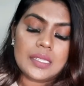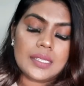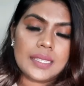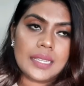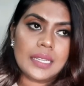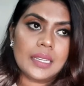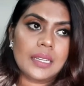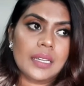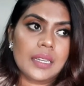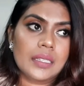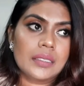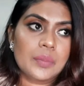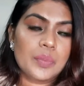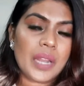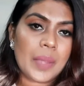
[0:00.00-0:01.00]
See,
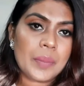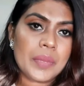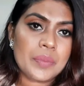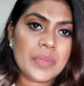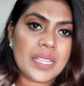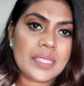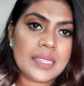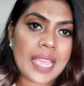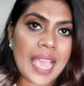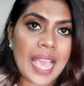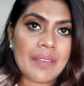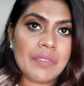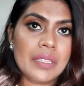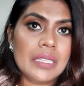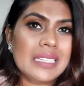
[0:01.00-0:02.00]
the primer must
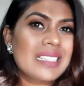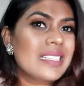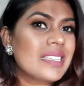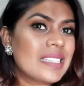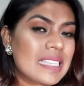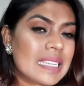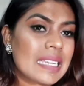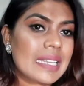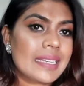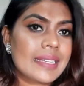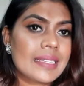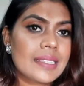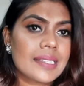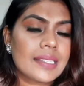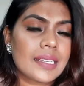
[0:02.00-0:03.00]
have a little
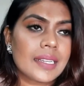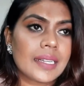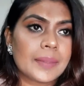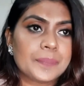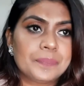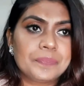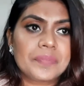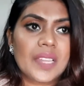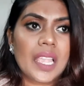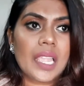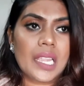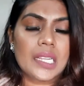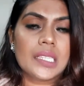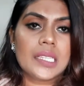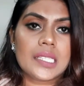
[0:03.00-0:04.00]
stickiness
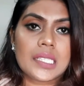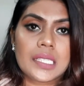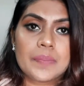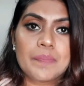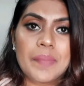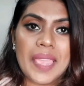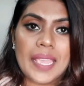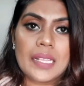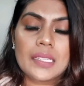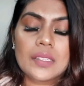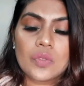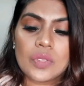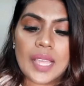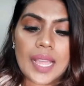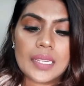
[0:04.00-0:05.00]
in its
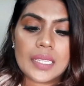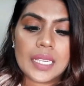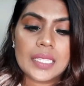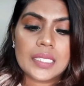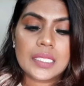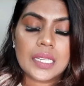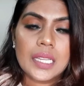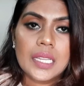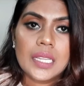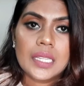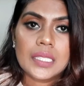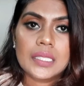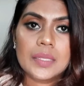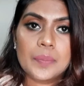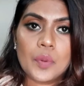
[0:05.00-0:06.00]
base so that
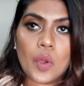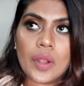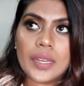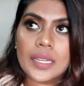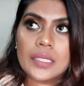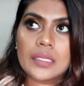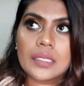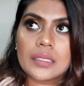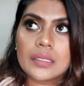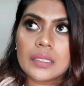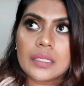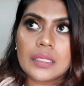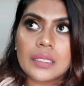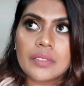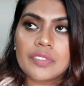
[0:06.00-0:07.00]
the product,
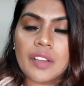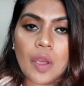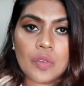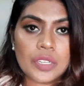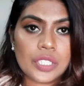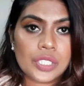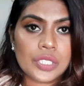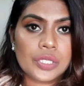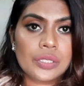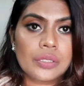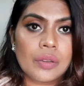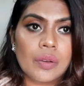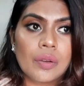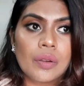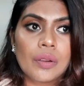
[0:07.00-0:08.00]
the
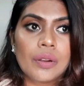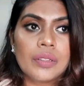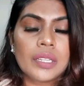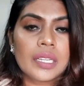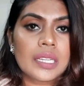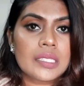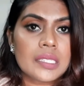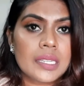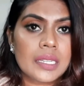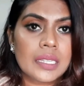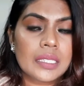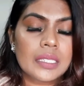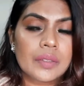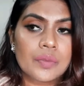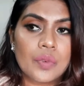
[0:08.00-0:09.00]
foundation or the
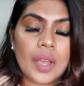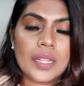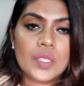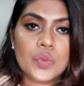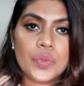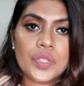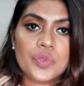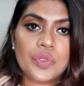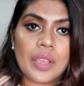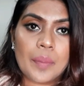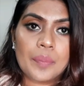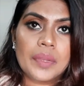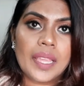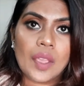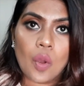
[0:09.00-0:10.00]
concealer, the ones which we
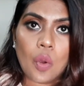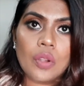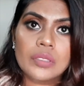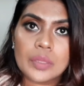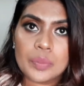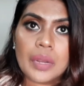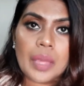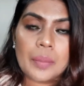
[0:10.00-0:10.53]
apply on the